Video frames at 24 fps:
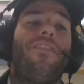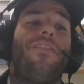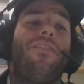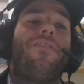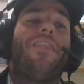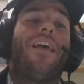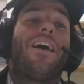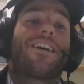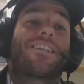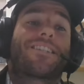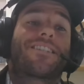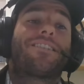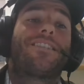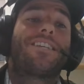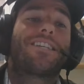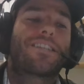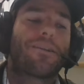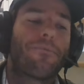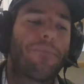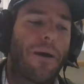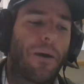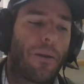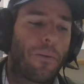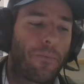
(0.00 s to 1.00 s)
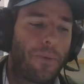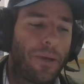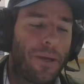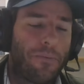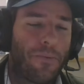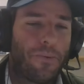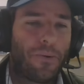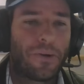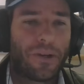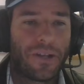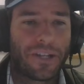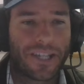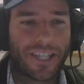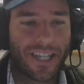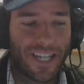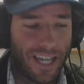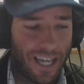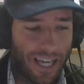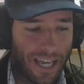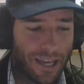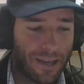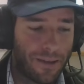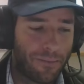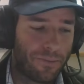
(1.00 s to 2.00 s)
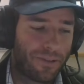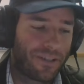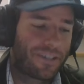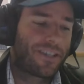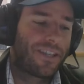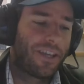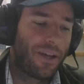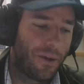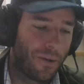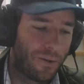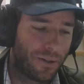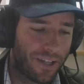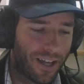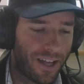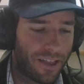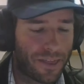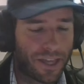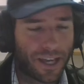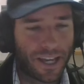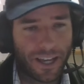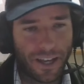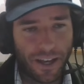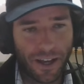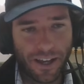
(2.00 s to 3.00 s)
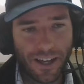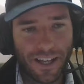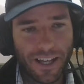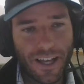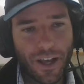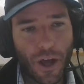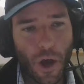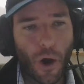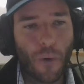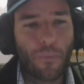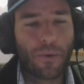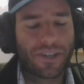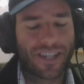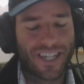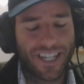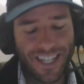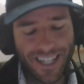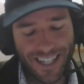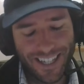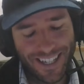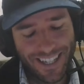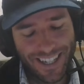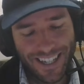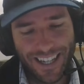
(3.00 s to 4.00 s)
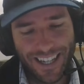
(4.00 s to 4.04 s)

this amount of people were going to see it. But still, I think obviously